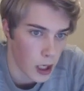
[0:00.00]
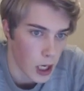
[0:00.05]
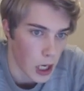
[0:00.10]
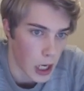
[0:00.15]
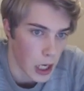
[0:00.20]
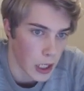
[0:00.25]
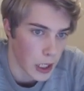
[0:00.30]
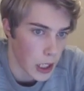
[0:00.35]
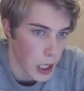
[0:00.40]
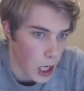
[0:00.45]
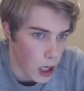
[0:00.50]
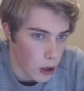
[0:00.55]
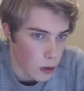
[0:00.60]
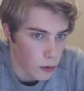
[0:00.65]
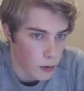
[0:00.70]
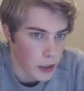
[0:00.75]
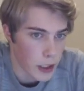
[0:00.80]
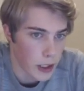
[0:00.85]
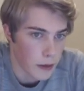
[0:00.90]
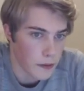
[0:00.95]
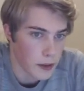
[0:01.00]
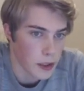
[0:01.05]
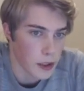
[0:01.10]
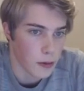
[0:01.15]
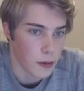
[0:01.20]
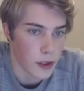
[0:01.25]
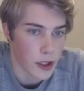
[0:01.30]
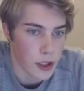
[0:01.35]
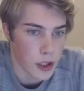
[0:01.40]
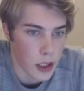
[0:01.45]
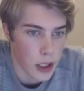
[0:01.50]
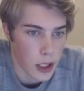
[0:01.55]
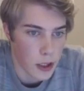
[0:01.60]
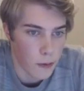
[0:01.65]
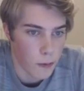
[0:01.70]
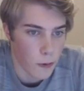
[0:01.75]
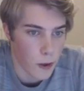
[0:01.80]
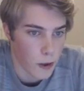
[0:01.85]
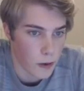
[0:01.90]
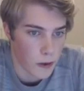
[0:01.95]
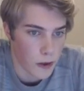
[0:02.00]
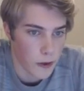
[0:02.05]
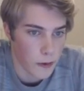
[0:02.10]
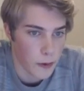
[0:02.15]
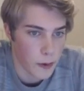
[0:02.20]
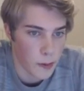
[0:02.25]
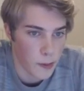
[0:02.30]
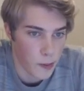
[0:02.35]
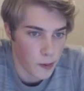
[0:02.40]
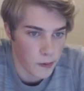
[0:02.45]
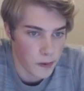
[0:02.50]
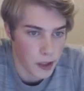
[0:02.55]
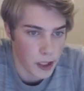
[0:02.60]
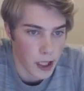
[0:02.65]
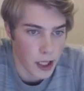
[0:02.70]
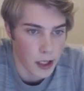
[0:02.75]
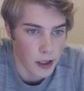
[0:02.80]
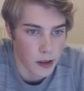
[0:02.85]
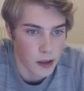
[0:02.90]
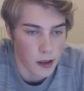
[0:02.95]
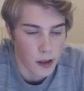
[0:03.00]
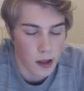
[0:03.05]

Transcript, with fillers: And now we have this question again, where do we move the king?